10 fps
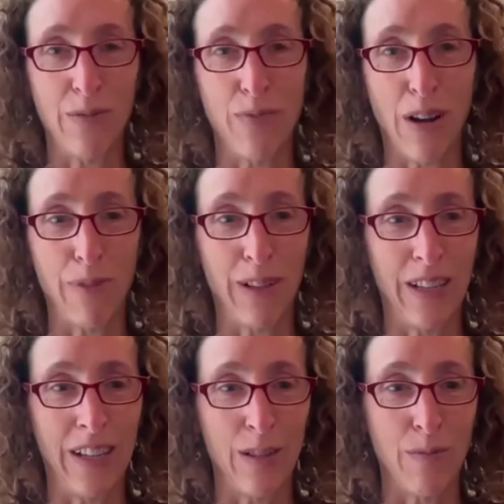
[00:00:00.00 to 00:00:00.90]
properly
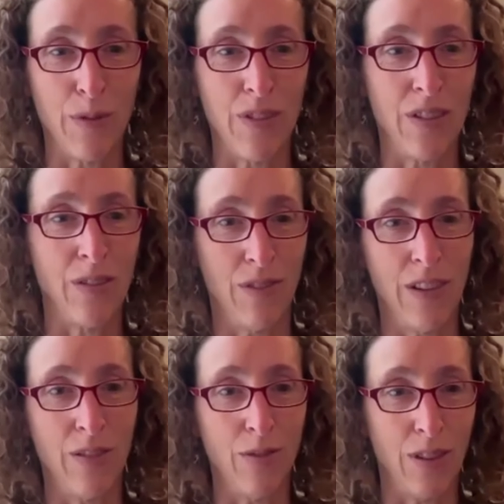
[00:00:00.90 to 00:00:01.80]
as opposed
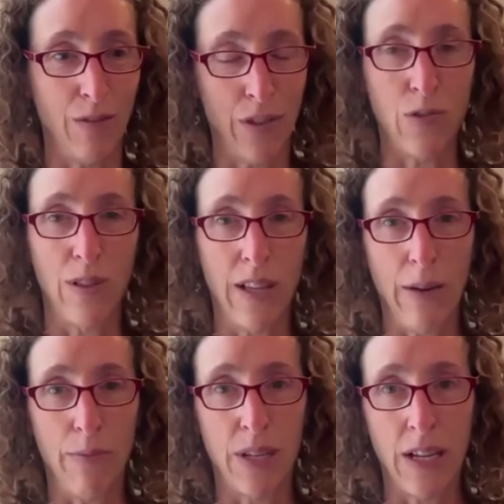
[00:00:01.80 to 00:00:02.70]
to, the official
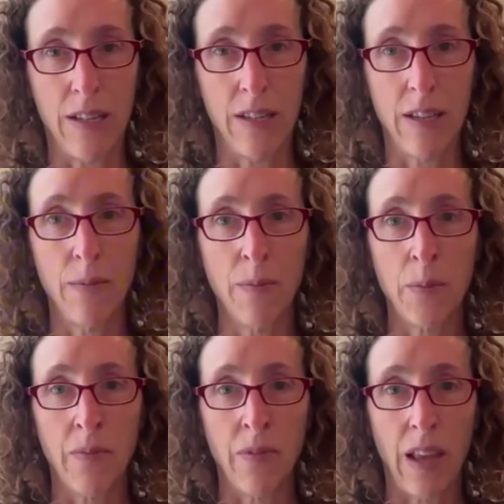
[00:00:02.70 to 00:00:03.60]
lab tests.
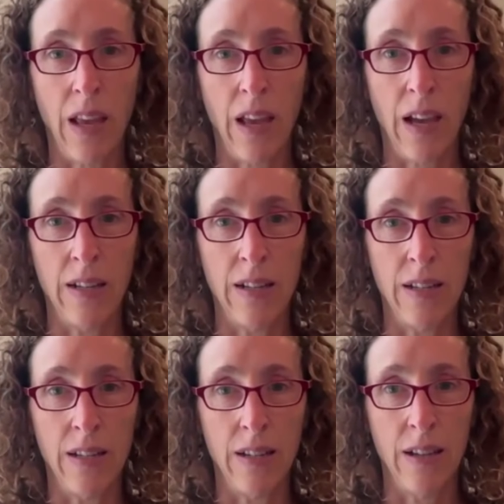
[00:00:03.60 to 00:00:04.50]

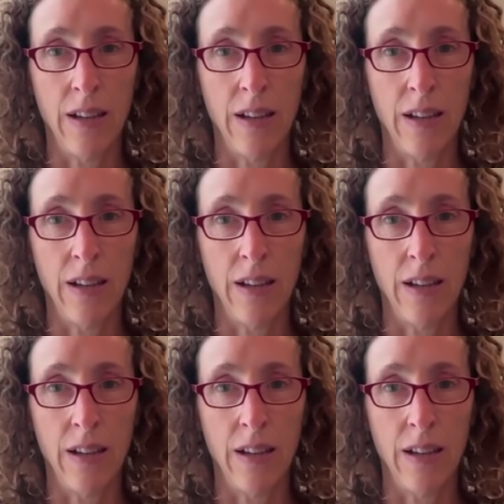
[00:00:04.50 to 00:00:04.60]
And